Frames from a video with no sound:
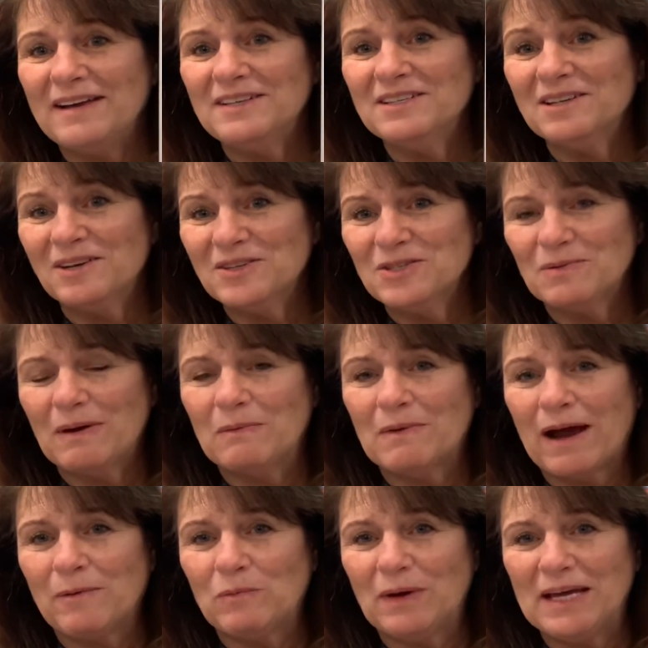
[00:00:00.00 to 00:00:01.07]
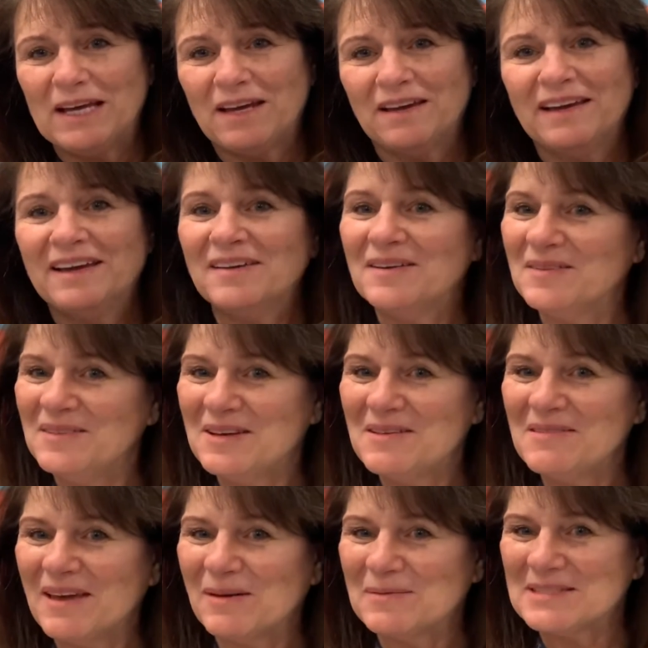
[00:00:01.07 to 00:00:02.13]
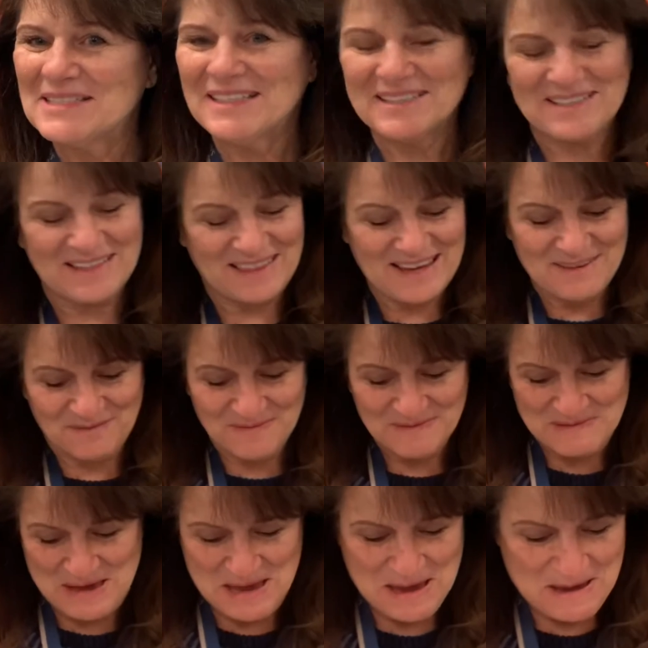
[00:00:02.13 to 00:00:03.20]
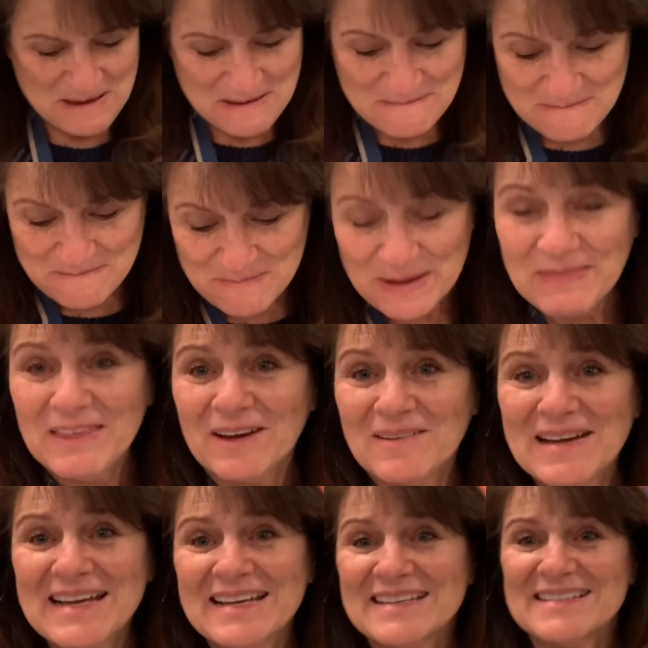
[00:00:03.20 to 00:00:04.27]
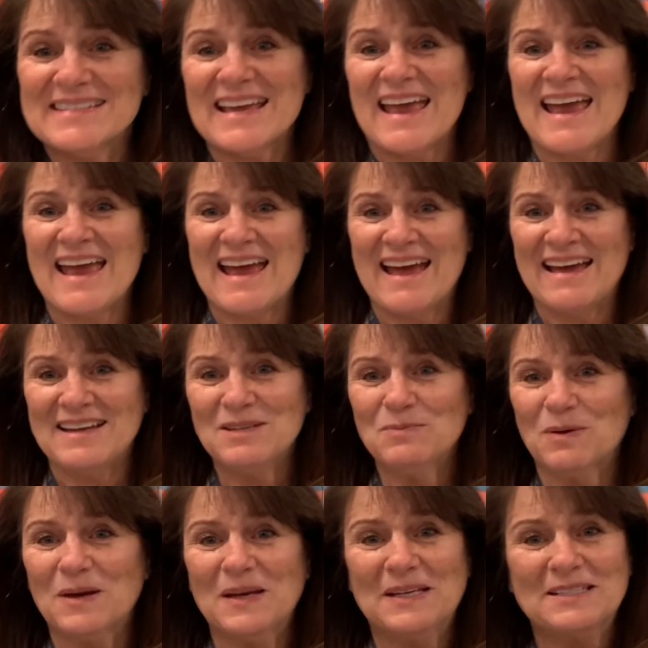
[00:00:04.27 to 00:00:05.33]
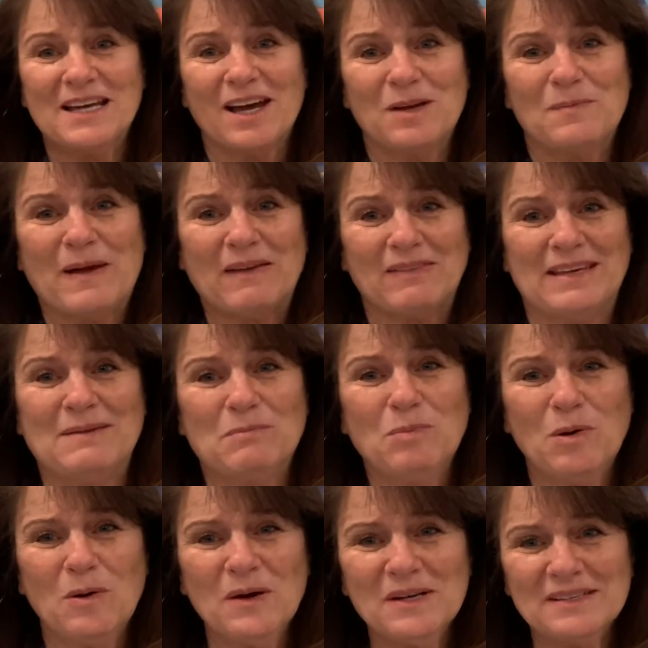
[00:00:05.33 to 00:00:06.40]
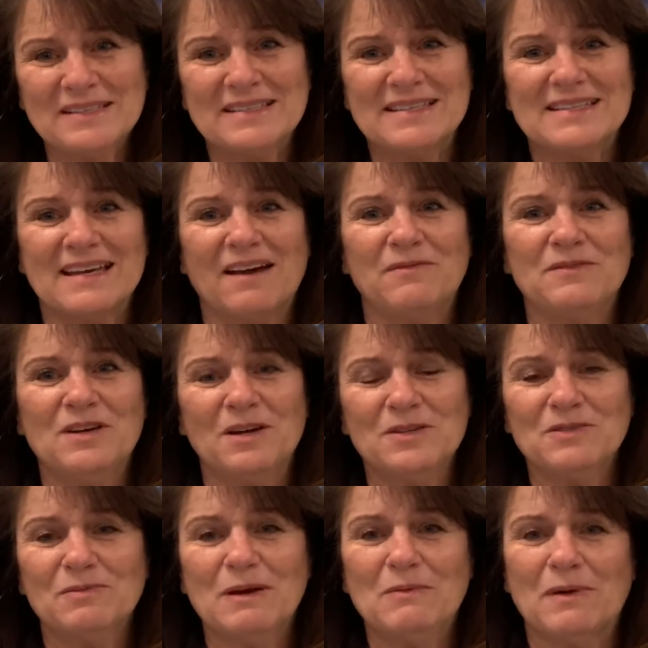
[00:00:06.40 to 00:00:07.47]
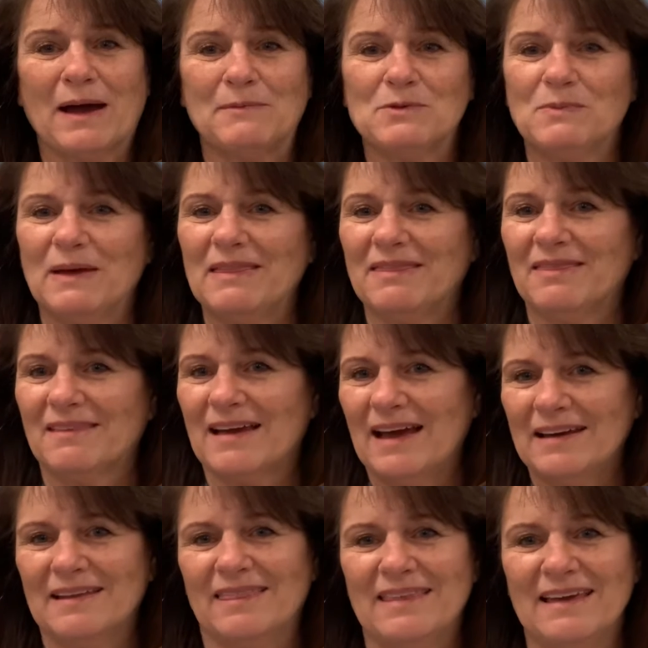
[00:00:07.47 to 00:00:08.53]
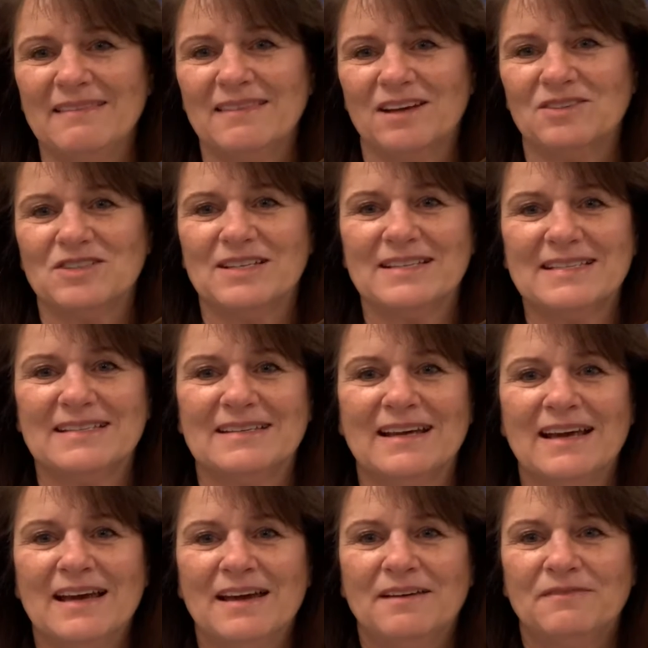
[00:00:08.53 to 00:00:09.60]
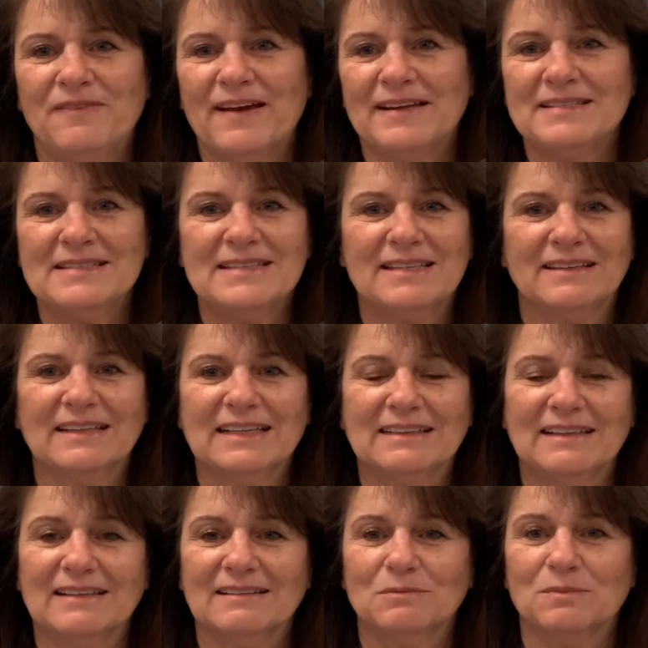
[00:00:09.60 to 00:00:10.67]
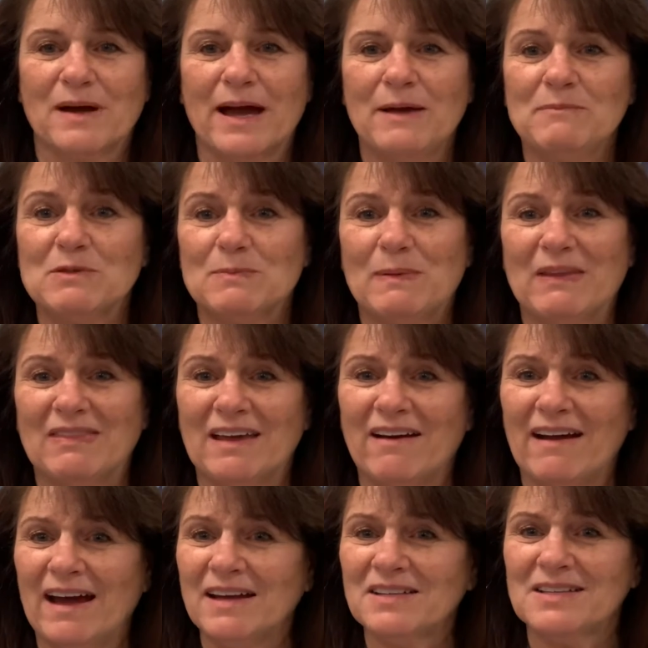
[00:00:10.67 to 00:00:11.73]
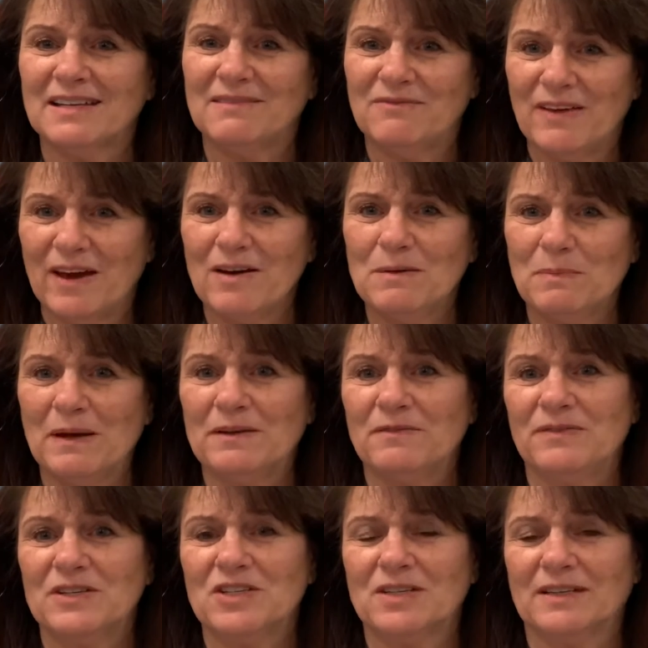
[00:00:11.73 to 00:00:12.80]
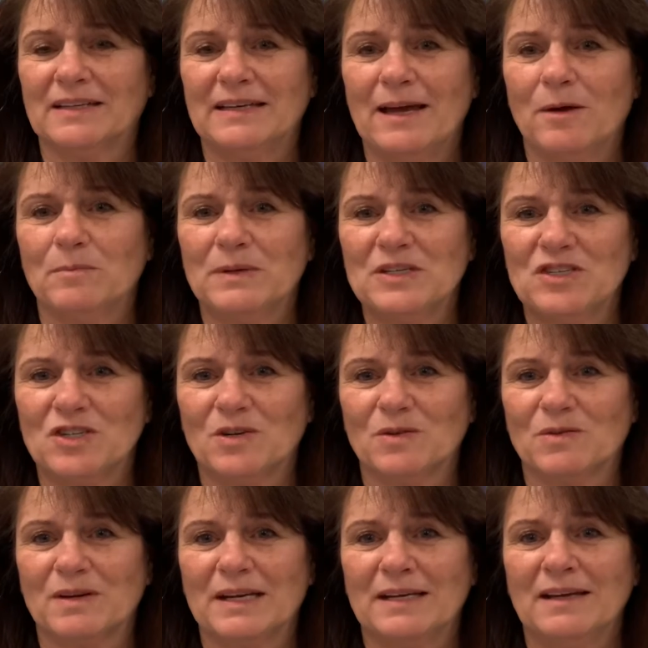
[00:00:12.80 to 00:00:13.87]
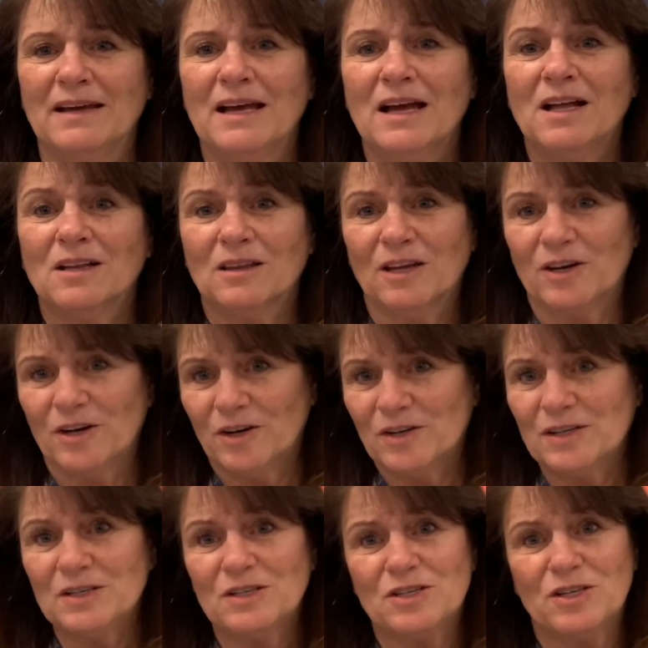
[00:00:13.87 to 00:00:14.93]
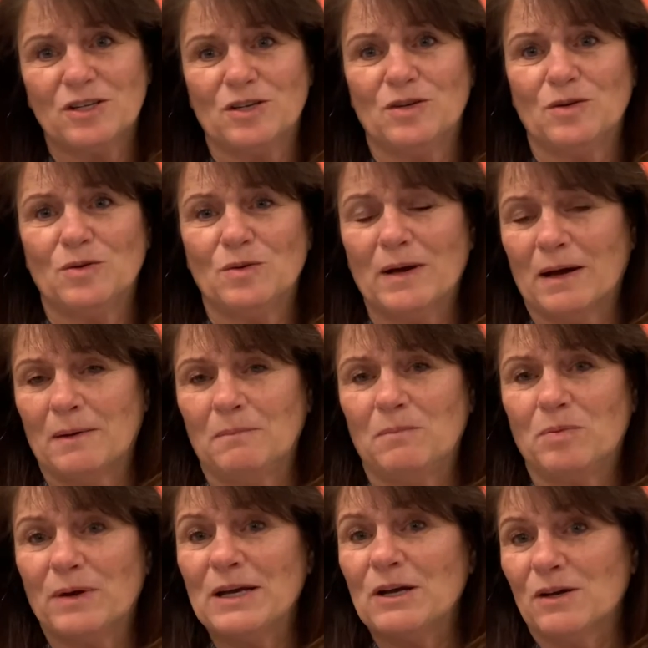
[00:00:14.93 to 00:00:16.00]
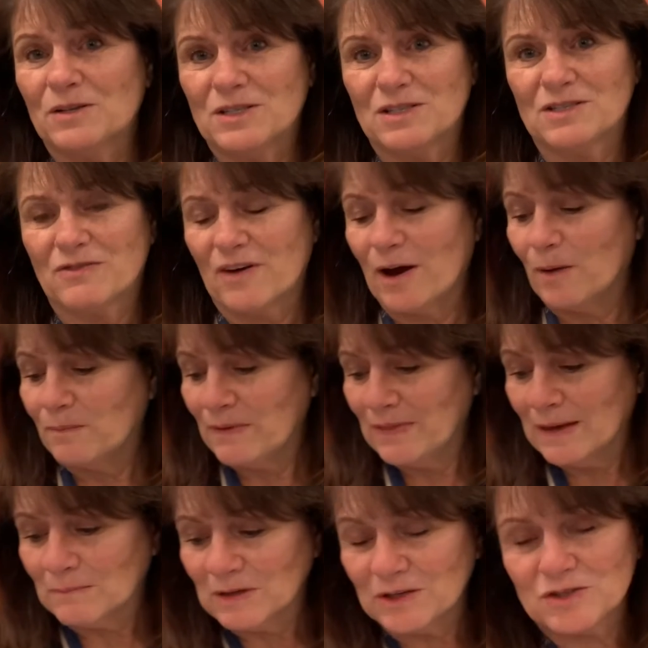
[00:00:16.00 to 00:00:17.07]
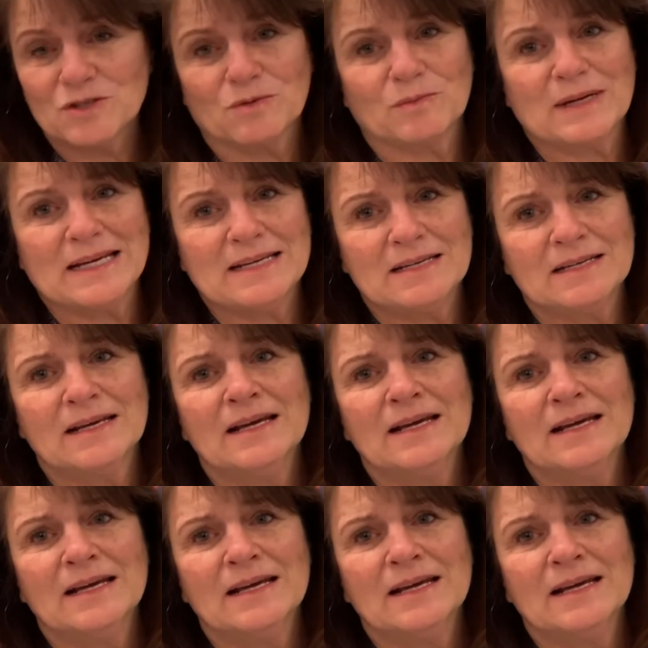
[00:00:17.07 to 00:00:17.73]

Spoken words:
Nursery Rhyme Week. Who knew there was such a thing? But there is, and we're going to talk about the importance of nursery rhymes. We kind of think they're just fun, silly little rhymes, but they're actually very beneficial in helping children learn to, or precursors for helping them learn to read.